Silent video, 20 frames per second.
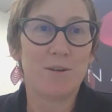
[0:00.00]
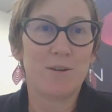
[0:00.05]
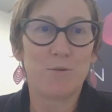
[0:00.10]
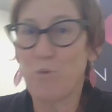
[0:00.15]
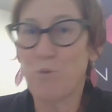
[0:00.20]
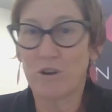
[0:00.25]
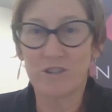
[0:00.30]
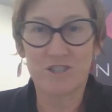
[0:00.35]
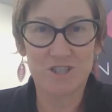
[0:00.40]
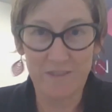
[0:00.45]

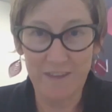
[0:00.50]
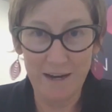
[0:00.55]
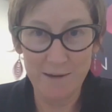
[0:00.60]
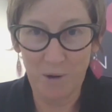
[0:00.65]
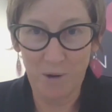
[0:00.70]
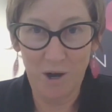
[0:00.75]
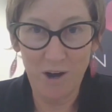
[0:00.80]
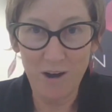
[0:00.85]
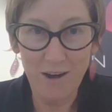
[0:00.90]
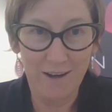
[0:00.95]
What should they
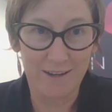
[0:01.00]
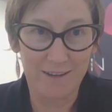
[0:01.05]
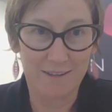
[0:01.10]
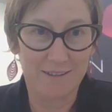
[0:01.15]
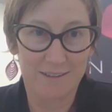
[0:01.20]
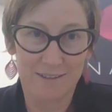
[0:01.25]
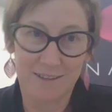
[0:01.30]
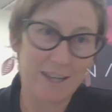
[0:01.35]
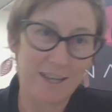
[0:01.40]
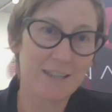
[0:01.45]
buy?"
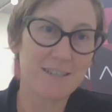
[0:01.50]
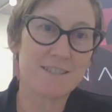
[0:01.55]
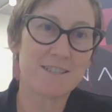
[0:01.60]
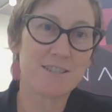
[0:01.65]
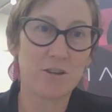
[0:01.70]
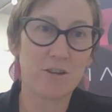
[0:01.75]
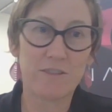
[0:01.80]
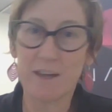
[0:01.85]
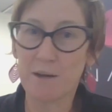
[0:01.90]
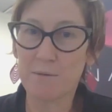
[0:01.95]
And
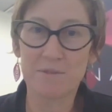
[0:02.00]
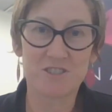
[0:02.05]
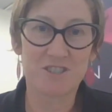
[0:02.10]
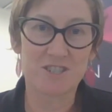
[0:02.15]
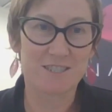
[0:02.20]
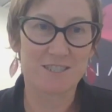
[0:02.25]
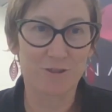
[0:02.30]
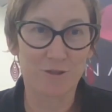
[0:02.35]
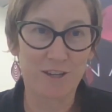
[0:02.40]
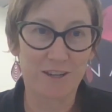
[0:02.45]
so they were
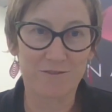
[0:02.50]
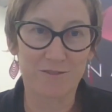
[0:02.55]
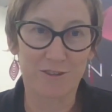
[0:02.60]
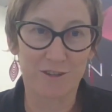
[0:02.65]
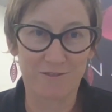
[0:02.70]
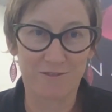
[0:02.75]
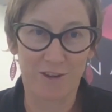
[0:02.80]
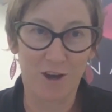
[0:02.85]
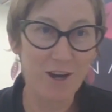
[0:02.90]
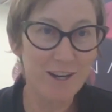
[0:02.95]
just looking for
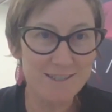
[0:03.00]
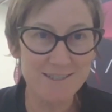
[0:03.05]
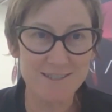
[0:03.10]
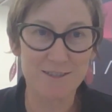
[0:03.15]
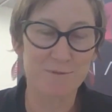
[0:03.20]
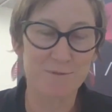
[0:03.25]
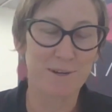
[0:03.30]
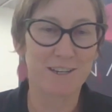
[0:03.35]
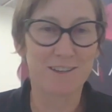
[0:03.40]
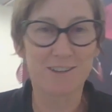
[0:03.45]
advice.
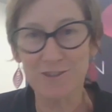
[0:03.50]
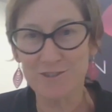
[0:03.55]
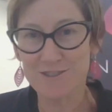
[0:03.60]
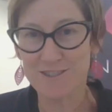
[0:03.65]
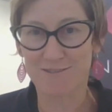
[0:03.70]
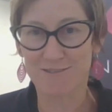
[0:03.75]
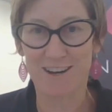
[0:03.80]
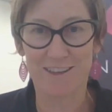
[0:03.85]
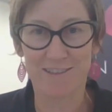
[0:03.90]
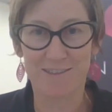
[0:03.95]
So we looked
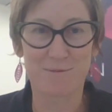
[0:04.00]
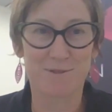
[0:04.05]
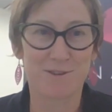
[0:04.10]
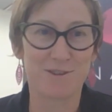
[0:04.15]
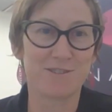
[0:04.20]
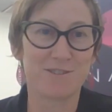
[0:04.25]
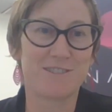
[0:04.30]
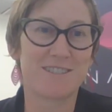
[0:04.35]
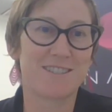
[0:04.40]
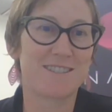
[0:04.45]
around the
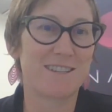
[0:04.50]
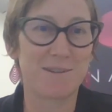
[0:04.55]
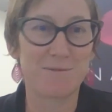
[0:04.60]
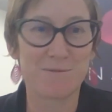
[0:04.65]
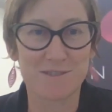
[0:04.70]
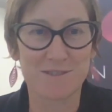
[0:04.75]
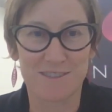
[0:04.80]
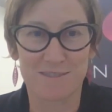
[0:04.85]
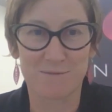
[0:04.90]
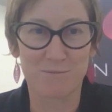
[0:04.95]
world to see
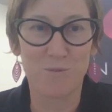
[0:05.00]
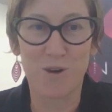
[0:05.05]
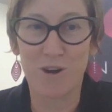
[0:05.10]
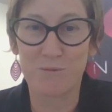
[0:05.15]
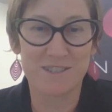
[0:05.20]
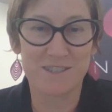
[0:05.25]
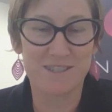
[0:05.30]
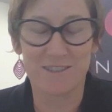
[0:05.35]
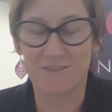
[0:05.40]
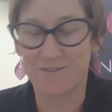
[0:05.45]
what
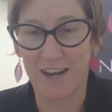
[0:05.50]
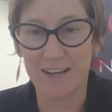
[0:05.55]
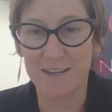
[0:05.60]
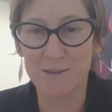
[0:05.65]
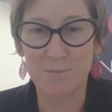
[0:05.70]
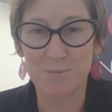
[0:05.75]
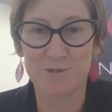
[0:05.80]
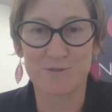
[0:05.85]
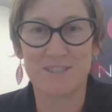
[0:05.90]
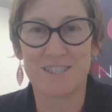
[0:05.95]
was
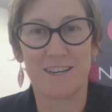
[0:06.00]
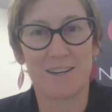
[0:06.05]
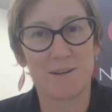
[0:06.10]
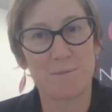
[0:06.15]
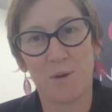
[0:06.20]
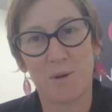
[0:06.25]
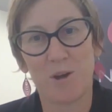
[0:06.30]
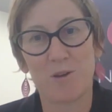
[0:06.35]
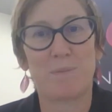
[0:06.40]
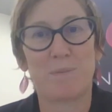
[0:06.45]
available to get a
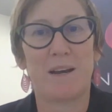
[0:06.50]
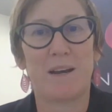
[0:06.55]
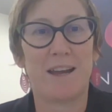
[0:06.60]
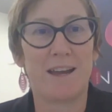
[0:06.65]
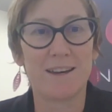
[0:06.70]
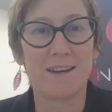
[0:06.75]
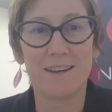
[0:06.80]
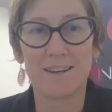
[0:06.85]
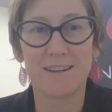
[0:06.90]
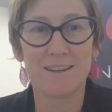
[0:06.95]
boat
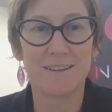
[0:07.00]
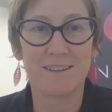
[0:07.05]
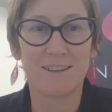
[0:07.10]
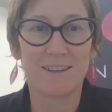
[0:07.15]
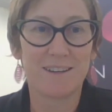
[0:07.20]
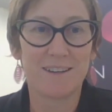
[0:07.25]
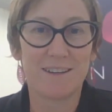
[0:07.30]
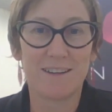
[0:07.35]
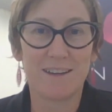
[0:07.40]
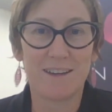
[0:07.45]
planing,
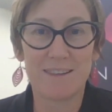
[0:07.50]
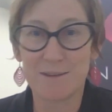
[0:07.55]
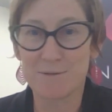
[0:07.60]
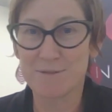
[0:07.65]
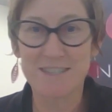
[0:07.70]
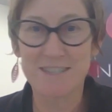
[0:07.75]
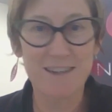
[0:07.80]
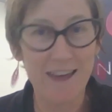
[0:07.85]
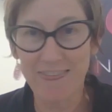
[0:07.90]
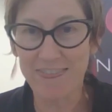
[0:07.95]
and there
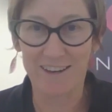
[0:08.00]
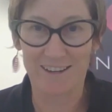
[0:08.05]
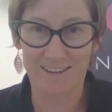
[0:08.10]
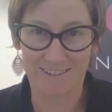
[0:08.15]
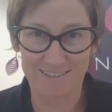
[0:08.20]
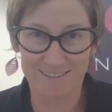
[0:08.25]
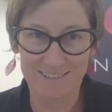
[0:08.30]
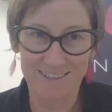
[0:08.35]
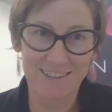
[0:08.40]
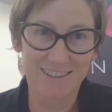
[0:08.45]
was
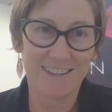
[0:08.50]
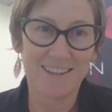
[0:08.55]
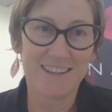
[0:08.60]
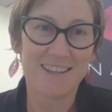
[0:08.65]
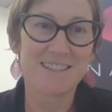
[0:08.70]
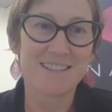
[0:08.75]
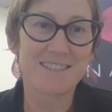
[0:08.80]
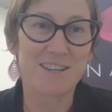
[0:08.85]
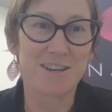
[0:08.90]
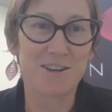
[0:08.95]
nothing.
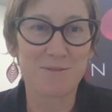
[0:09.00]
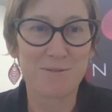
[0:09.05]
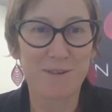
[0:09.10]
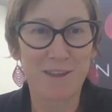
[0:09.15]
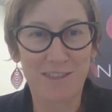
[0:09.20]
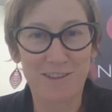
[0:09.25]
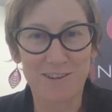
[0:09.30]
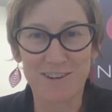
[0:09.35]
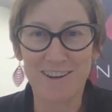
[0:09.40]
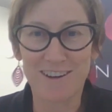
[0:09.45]
So we
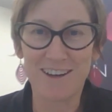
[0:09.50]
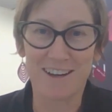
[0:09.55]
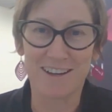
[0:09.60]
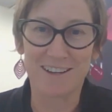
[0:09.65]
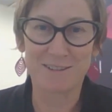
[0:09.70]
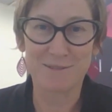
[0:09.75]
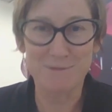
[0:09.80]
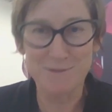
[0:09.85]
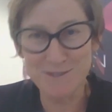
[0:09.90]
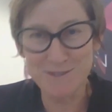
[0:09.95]
thought,
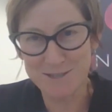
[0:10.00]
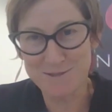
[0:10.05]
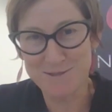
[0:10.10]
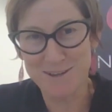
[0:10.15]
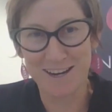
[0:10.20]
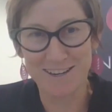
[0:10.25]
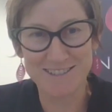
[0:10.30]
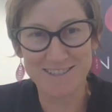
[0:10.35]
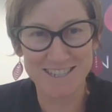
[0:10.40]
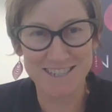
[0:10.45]
we'll do
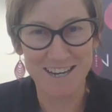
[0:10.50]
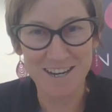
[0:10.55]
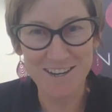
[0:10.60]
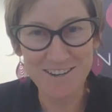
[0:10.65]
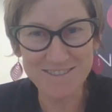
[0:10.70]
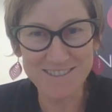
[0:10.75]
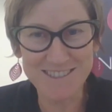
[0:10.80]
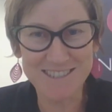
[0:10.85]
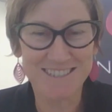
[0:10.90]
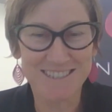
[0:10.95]
it
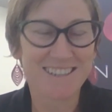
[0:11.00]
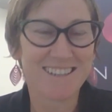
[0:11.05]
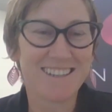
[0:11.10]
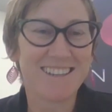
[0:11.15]
ourselves.